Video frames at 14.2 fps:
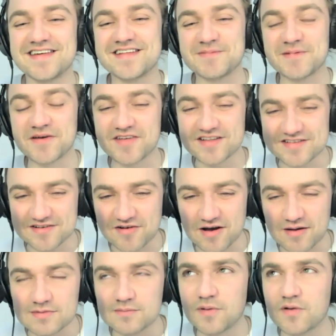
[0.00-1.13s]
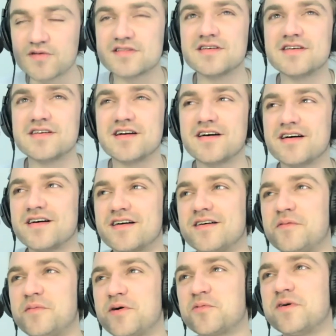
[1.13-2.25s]
Speaking of Instagram, you posted
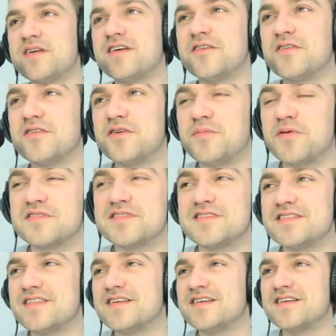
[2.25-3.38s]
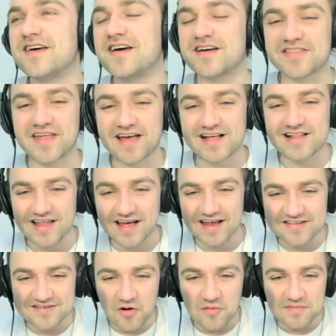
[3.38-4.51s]
about a week ago. You posted that
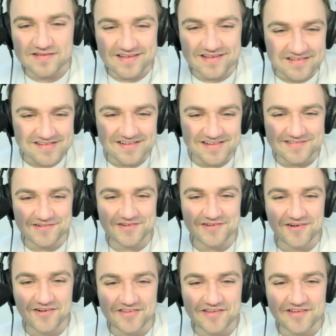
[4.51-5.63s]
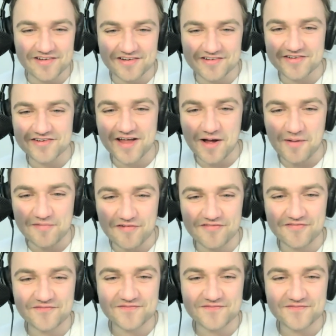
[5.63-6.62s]
kaleidoscope stitch is what you called it on your caption.